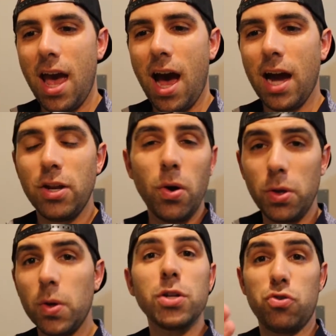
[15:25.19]
I know
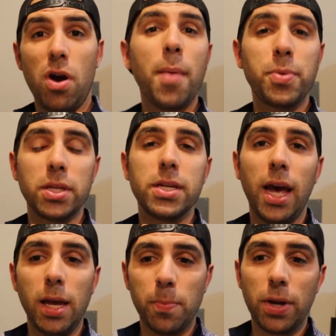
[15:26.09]
you can drop the
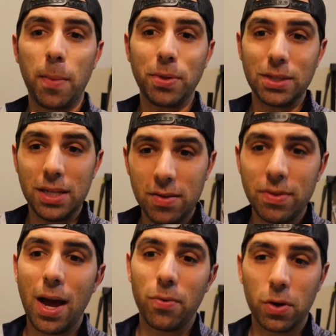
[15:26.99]
tank, but I believe
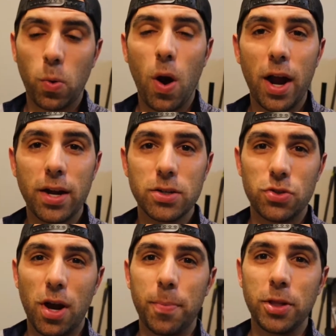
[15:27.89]
that requires
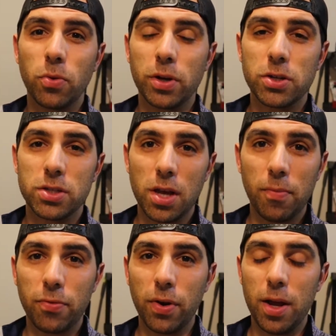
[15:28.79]
dropping the rear
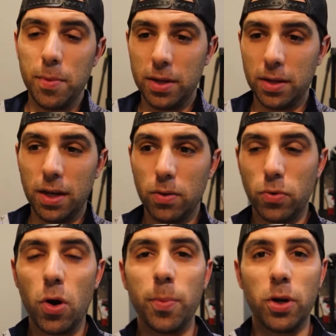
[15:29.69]
subframe, and
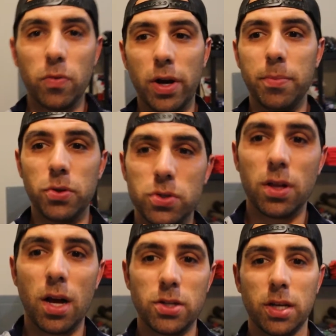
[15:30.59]
Roman over at Boost
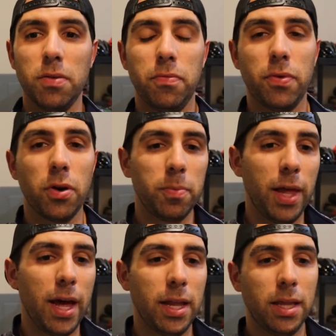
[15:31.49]
Logic confirmed
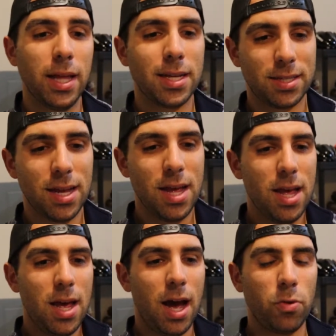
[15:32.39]
that. And
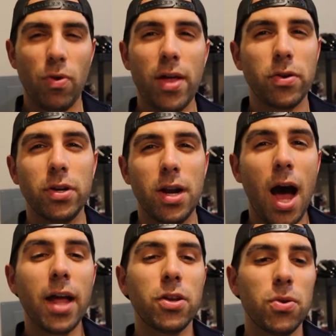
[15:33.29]
I'd rather
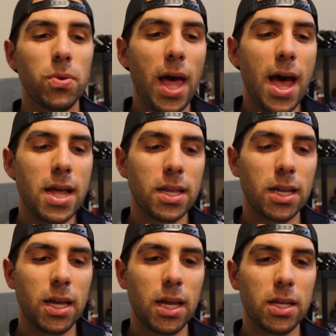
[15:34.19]
not do
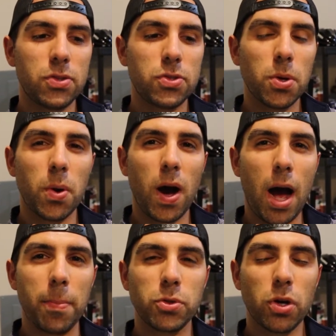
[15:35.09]
that. So
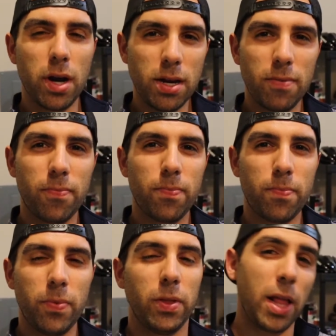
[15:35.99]
I'm trying to
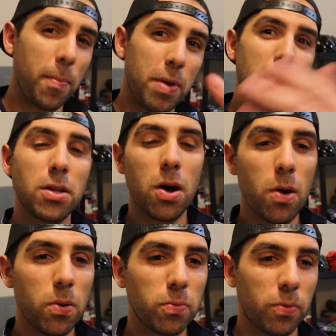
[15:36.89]
let me
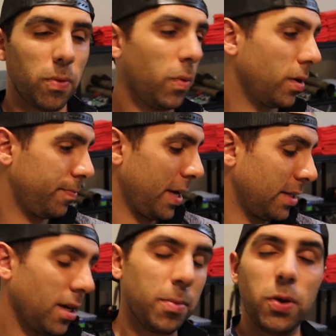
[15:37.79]
know. Well, by
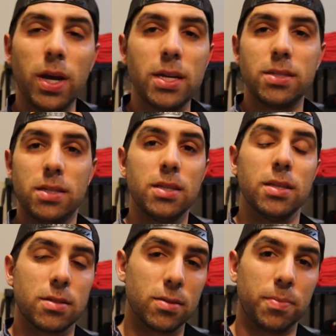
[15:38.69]
the time you guys see
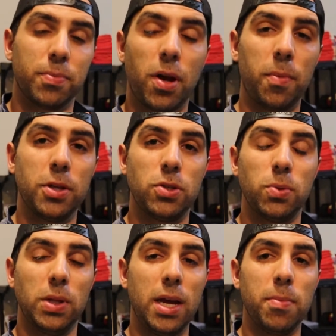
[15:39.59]
this, it'll probably be
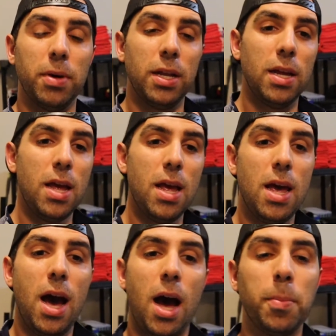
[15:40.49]
too late, but
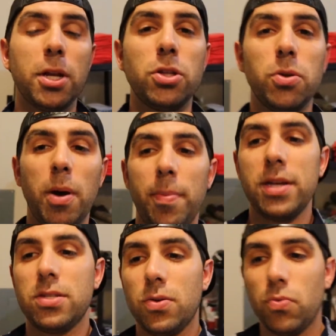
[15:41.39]
I'm gonna do my
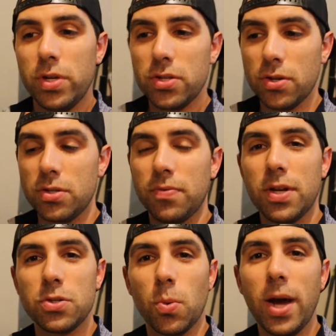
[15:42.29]
best to research if
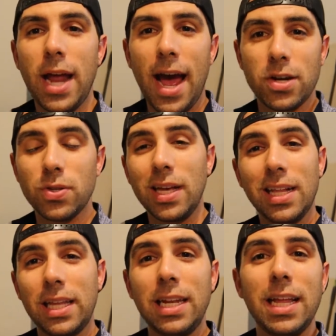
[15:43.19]
there's a way to actually
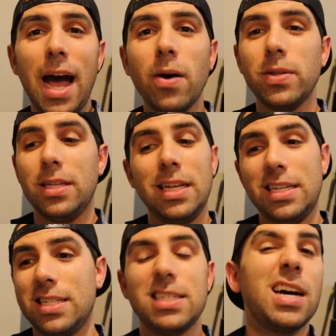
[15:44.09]
clean it out and then
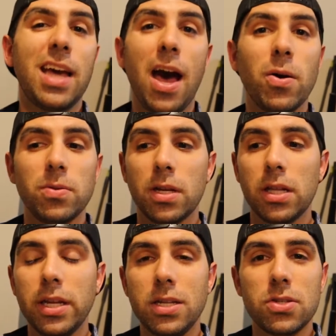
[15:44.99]
like suck out the
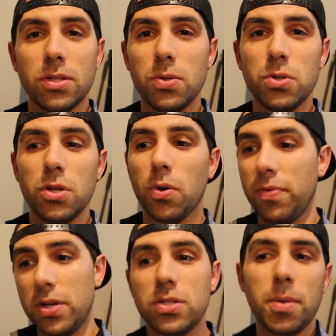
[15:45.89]
cleaning solution, or if
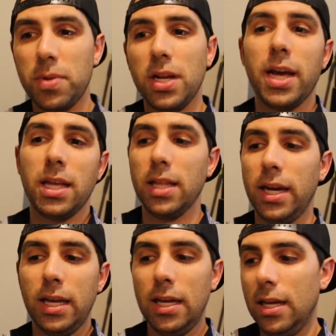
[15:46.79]
there's something I can
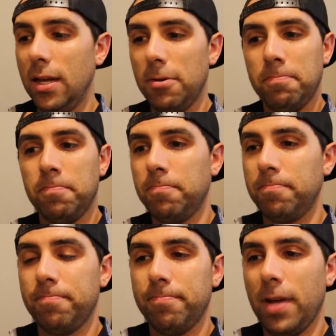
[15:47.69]
like,
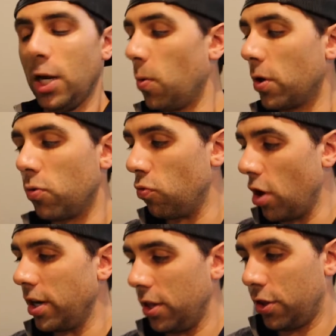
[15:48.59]
I don't wanna
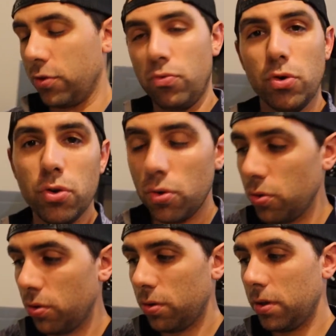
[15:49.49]
run it
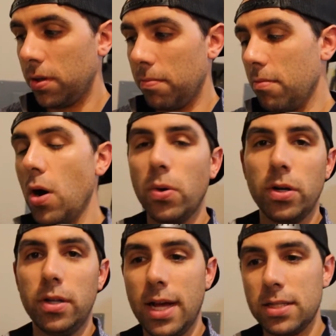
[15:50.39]
through the
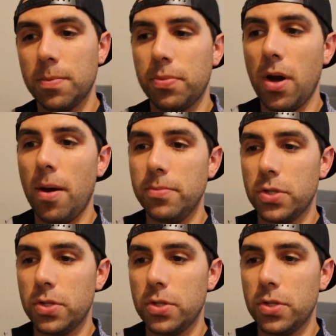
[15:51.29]
motor. That's a problem.